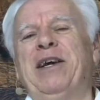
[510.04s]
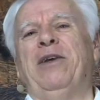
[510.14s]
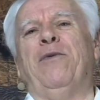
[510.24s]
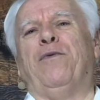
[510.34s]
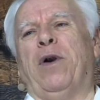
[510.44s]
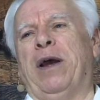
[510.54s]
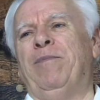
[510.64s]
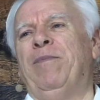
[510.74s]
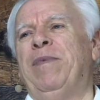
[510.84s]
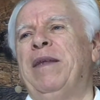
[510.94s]
tell you,
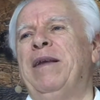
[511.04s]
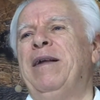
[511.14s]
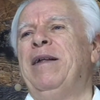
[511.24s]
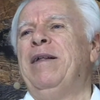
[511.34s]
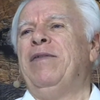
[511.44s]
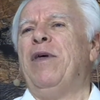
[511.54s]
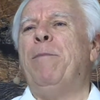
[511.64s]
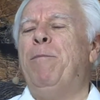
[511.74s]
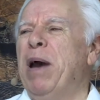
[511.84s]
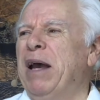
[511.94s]
friend, the
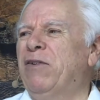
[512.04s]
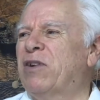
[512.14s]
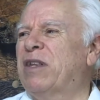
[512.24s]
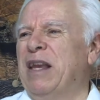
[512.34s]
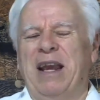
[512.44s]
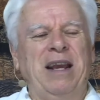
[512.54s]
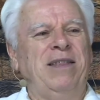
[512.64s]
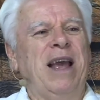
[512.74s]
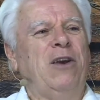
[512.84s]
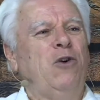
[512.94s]
best
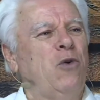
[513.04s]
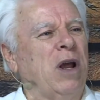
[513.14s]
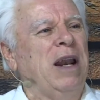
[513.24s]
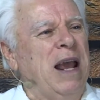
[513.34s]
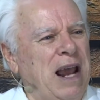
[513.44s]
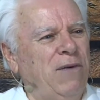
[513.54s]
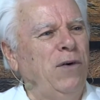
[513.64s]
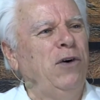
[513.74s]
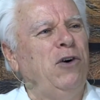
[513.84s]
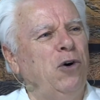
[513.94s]
thing that you can
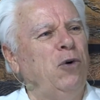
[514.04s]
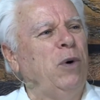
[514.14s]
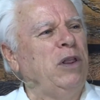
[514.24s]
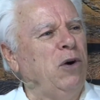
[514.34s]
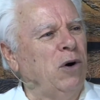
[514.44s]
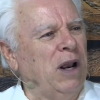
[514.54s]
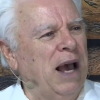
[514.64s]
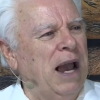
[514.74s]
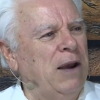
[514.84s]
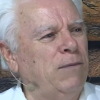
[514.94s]
ever do with your
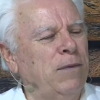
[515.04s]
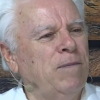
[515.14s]
life